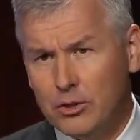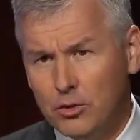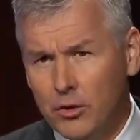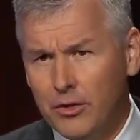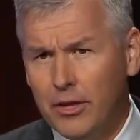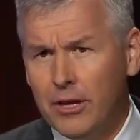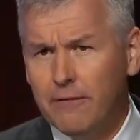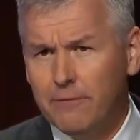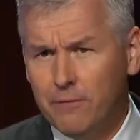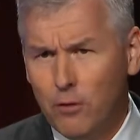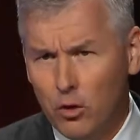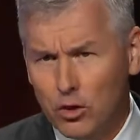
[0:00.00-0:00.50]
So I
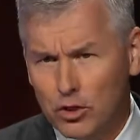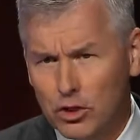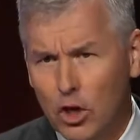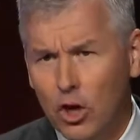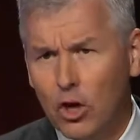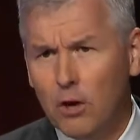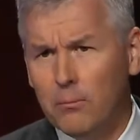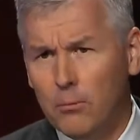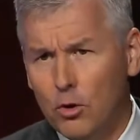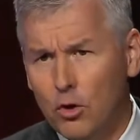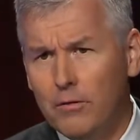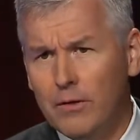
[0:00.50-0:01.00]
think folks
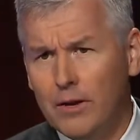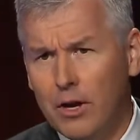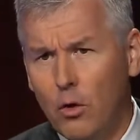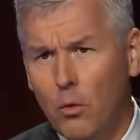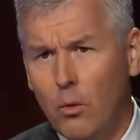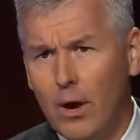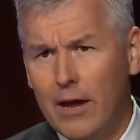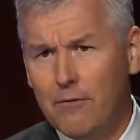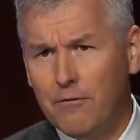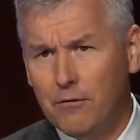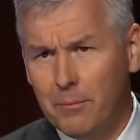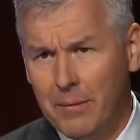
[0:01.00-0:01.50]
are moving
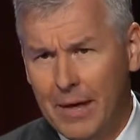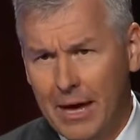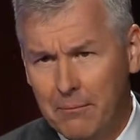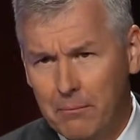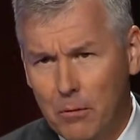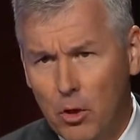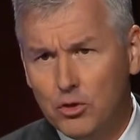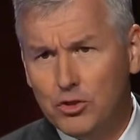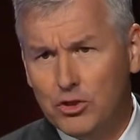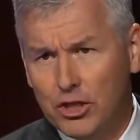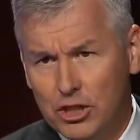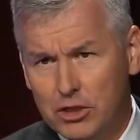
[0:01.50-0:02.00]
away from that
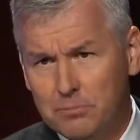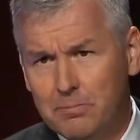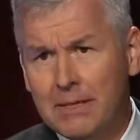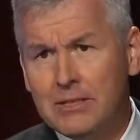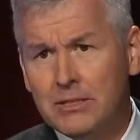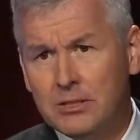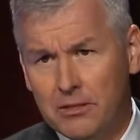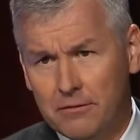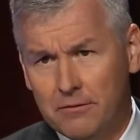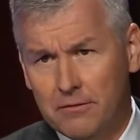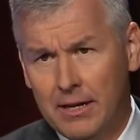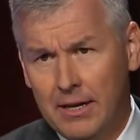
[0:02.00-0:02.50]
most
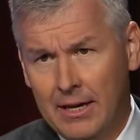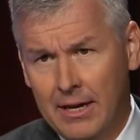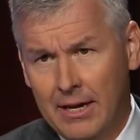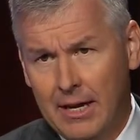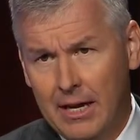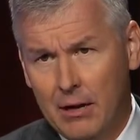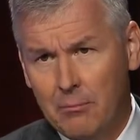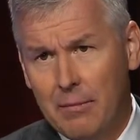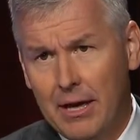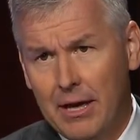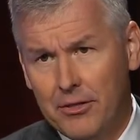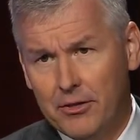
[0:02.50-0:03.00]
expensive
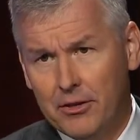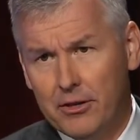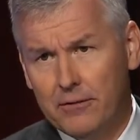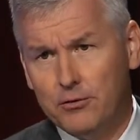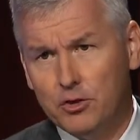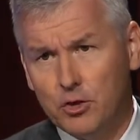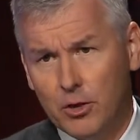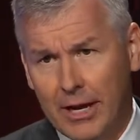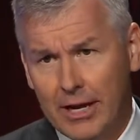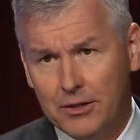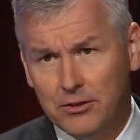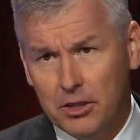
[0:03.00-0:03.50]
method of
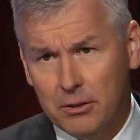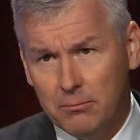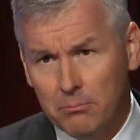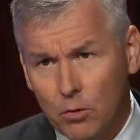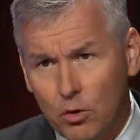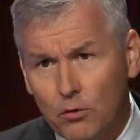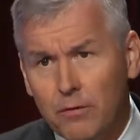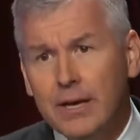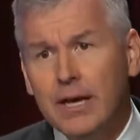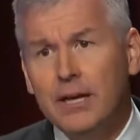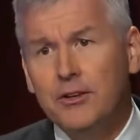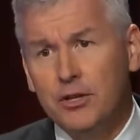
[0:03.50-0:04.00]
transit,
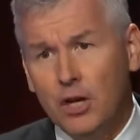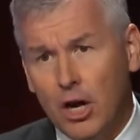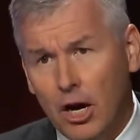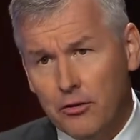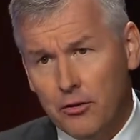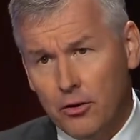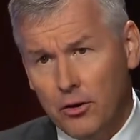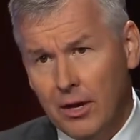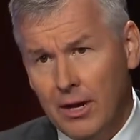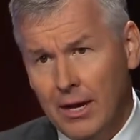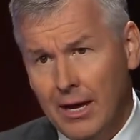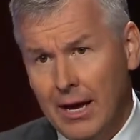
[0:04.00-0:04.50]
moving into
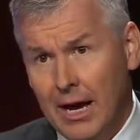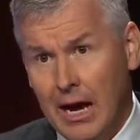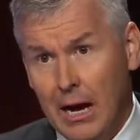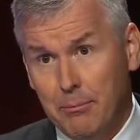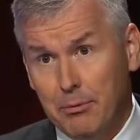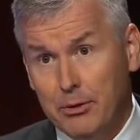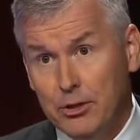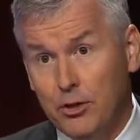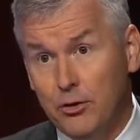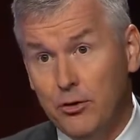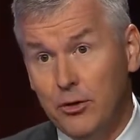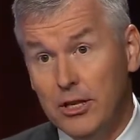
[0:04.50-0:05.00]
other
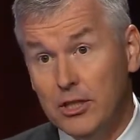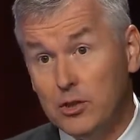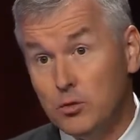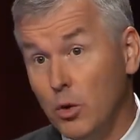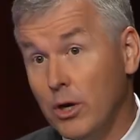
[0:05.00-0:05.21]
opportunities.